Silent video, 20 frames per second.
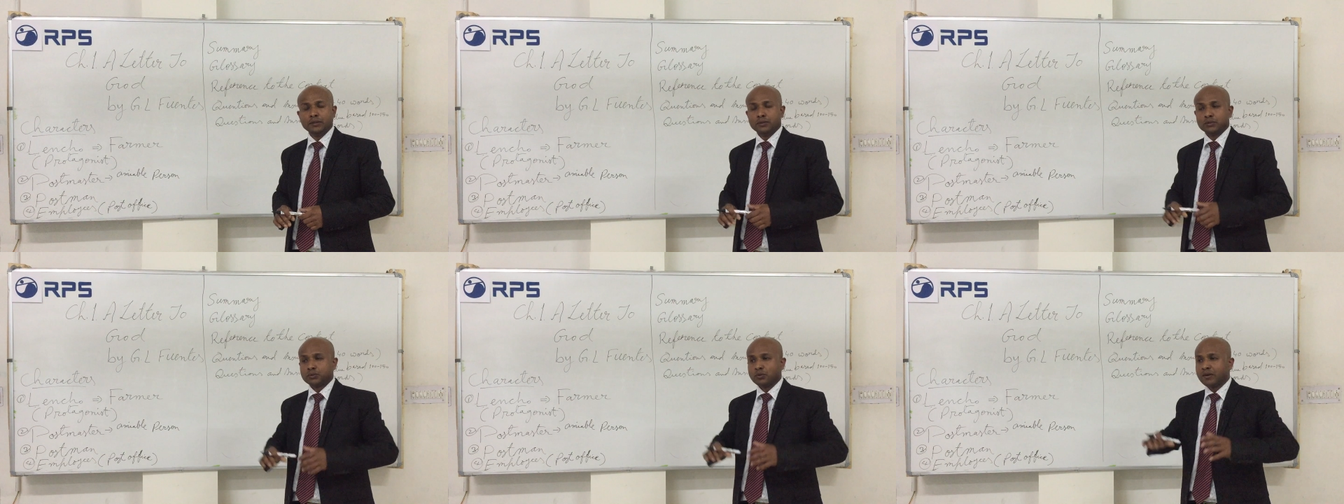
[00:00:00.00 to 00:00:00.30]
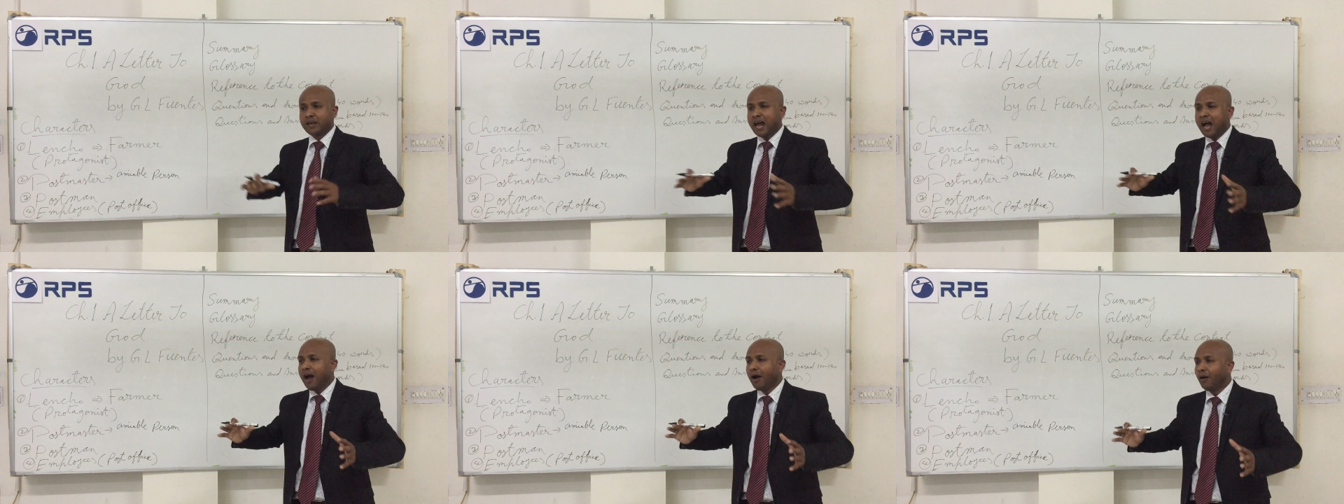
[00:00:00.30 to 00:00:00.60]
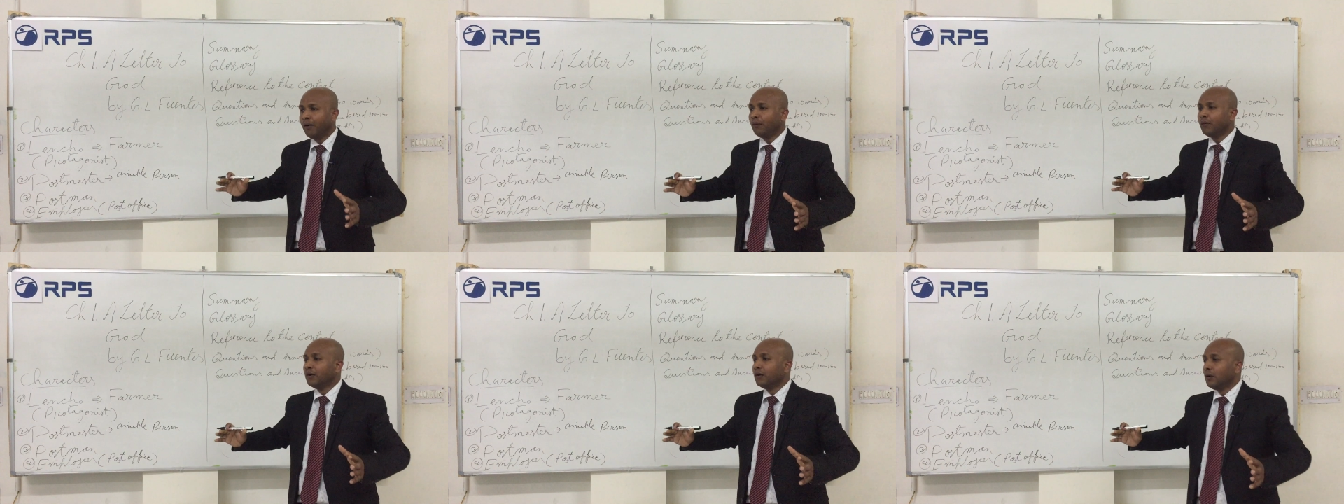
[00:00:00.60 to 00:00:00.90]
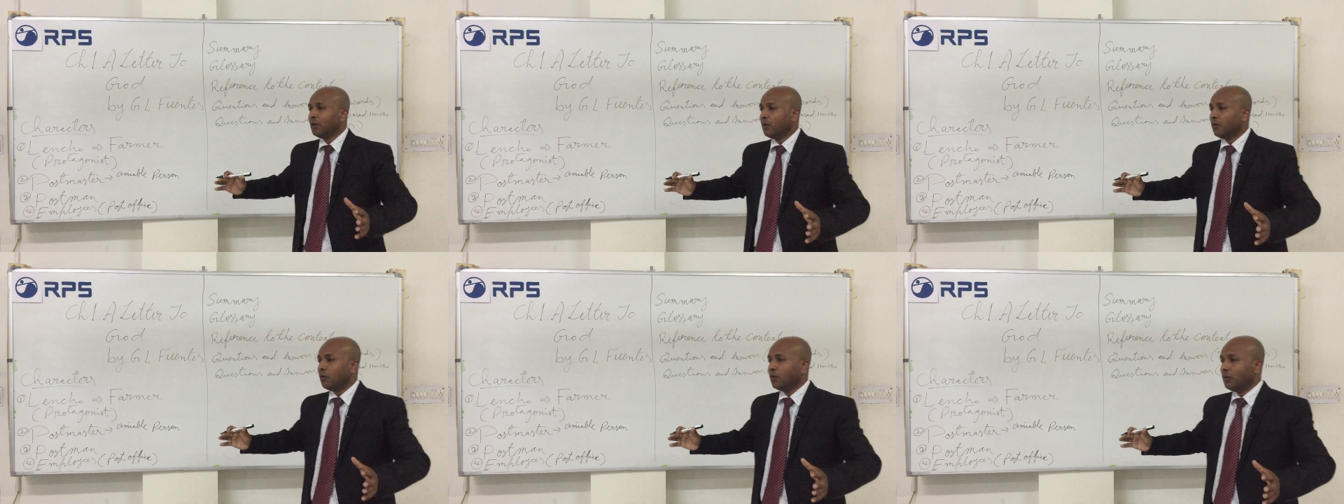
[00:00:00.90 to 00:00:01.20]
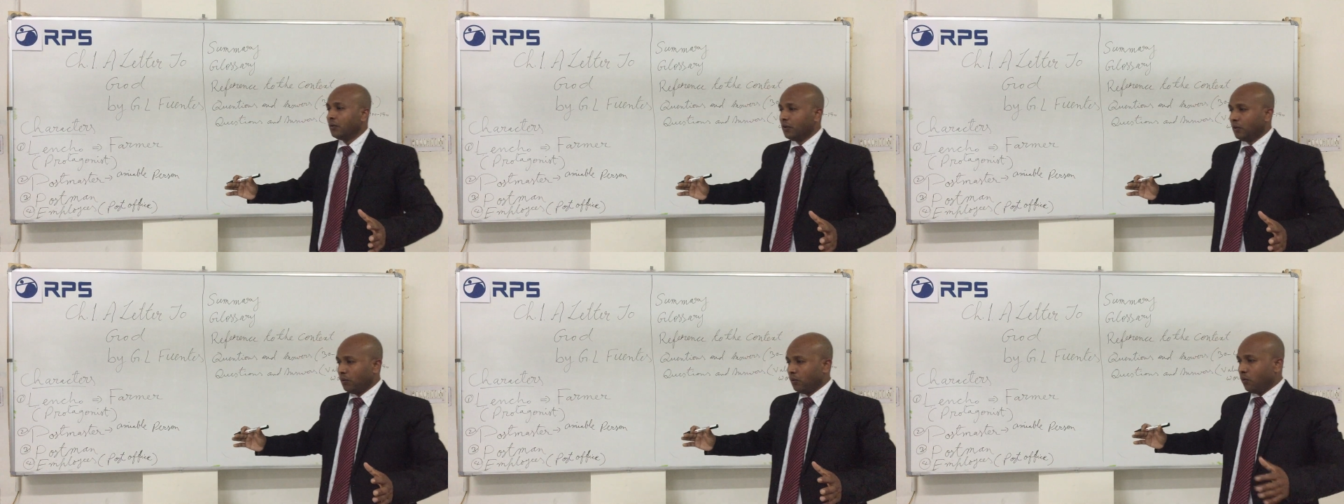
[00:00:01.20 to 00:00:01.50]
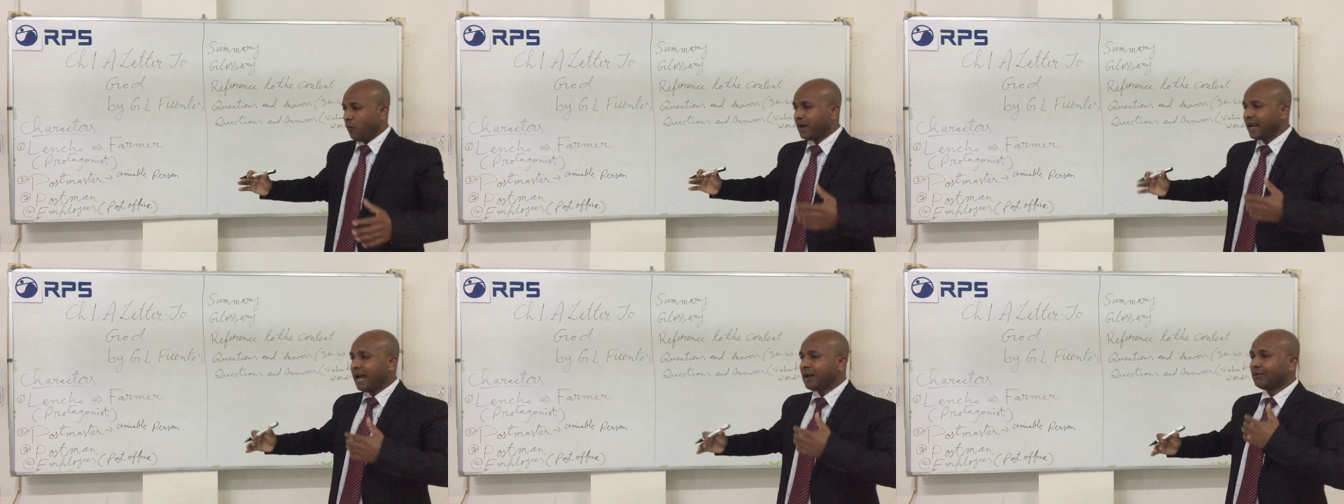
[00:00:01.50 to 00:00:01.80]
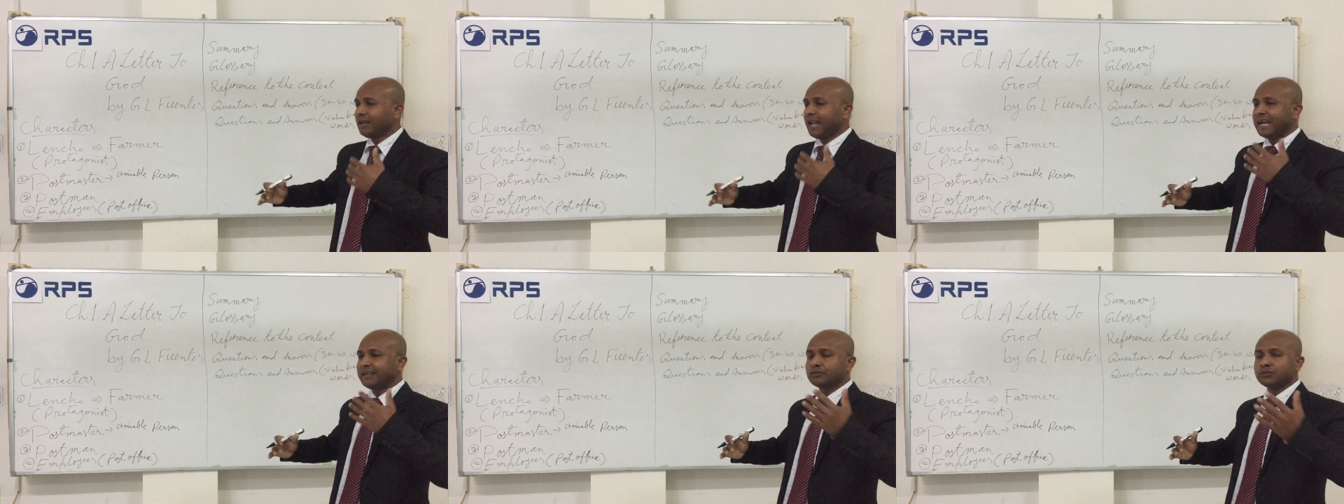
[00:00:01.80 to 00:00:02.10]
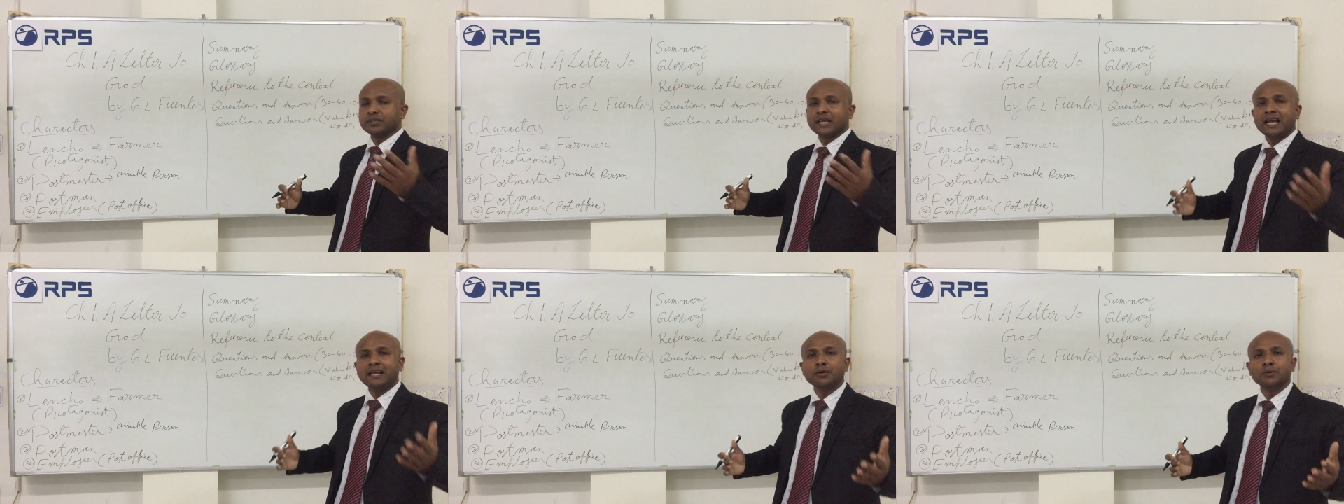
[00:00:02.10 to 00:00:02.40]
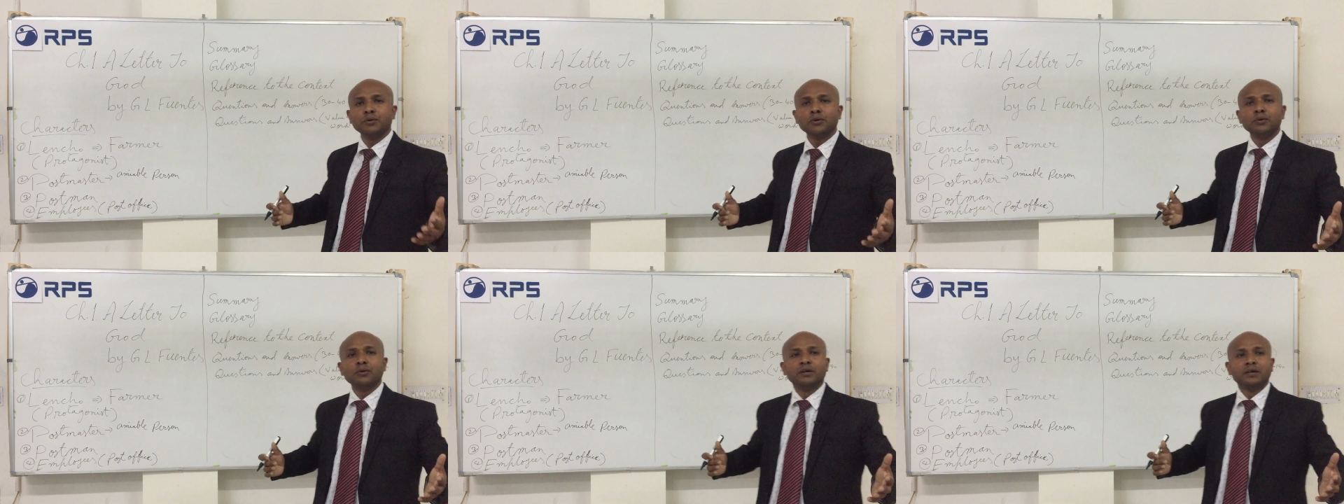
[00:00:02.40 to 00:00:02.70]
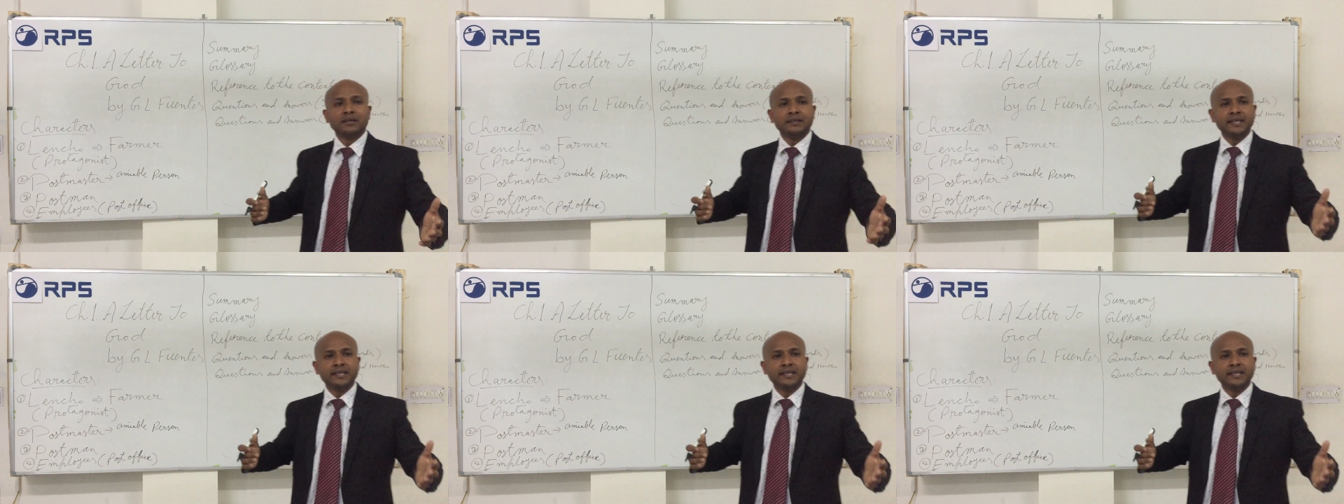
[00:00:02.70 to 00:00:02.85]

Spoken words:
So now, what I would like to tell you,